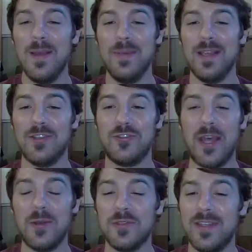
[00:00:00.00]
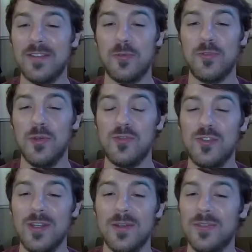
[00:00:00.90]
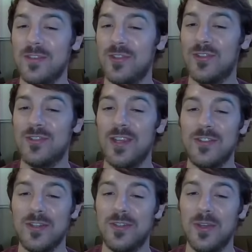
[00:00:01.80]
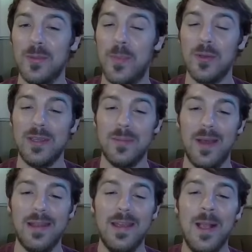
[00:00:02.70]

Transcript: because Shadow Steelix with 2 shields is just such a good Pokemon.